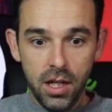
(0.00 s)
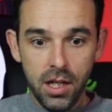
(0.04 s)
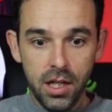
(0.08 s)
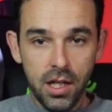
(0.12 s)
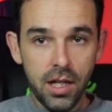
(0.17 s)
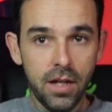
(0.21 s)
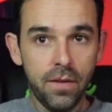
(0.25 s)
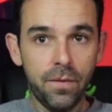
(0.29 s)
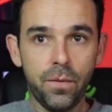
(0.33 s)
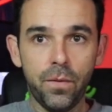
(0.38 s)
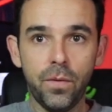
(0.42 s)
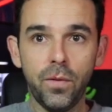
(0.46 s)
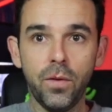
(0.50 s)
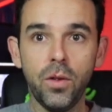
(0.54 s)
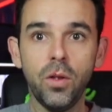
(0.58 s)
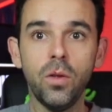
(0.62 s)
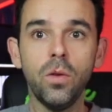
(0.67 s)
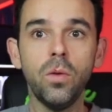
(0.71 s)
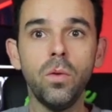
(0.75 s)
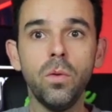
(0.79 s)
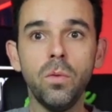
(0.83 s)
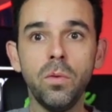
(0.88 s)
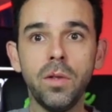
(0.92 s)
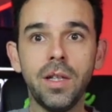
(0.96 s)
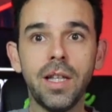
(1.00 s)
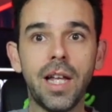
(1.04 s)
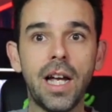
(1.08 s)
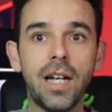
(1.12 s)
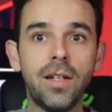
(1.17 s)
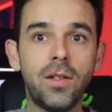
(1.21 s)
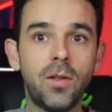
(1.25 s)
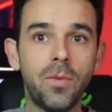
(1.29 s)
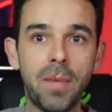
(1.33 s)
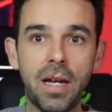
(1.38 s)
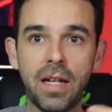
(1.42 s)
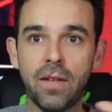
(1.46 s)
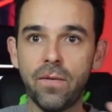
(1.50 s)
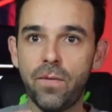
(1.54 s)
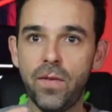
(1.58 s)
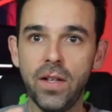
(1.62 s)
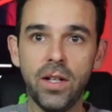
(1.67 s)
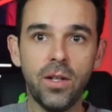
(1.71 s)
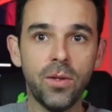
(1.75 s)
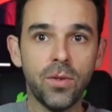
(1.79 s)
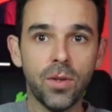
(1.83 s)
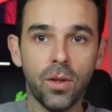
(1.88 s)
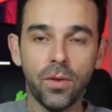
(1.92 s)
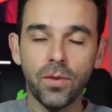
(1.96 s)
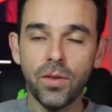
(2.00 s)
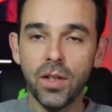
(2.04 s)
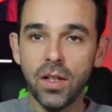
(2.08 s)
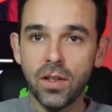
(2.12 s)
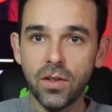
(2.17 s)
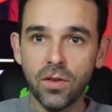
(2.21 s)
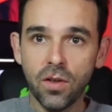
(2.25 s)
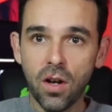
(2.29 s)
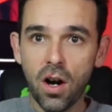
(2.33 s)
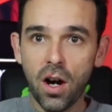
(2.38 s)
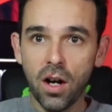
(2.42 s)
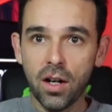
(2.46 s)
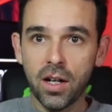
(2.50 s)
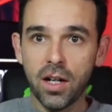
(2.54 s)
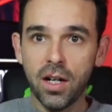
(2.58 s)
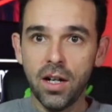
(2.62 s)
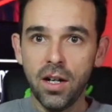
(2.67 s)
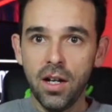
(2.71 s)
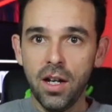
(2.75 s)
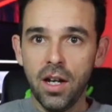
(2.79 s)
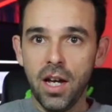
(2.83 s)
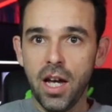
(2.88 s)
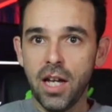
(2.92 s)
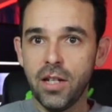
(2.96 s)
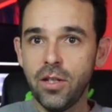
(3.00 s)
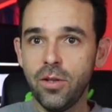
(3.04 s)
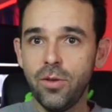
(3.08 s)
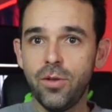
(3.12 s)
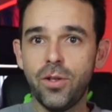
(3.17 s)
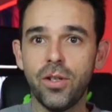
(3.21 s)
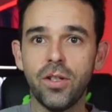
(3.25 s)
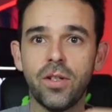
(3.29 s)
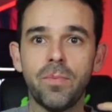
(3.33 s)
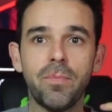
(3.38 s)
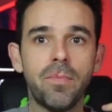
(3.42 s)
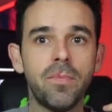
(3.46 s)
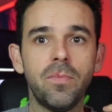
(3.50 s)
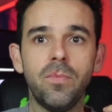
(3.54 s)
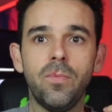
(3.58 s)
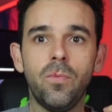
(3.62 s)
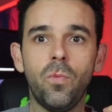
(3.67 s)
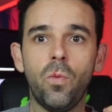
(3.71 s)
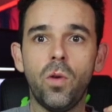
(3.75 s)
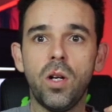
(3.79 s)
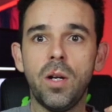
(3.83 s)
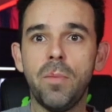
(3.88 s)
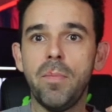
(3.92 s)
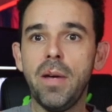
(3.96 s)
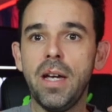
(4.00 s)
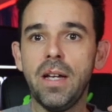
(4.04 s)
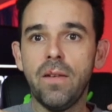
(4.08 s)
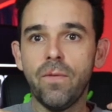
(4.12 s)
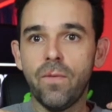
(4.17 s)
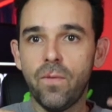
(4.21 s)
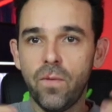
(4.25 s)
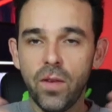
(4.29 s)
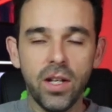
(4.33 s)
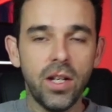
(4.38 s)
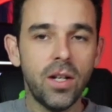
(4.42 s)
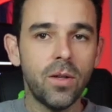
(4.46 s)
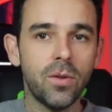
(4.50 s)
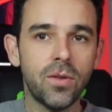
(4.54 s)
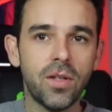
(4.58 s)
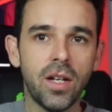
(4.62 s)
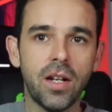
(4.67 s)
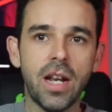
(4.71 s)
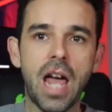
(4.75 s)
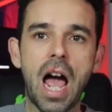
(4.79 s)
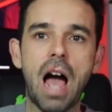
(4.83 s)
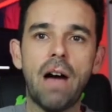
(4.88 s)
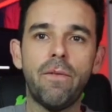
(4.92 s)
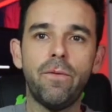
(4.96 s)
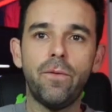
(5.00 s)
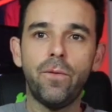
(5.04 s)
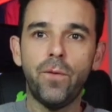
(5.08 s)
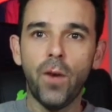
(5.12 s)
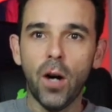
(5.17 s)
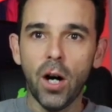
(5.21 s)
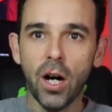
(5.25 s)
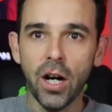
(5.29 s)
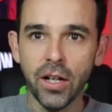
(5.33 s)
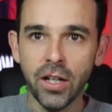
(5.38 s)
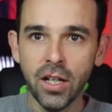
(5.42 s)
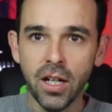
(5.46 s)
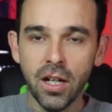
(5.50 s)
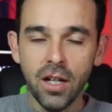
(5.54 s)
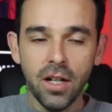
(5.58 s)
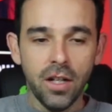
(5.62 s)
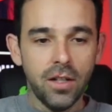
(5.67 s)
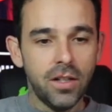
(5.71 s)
if you like to make videos on TikTok and you just want to make videos and have fun,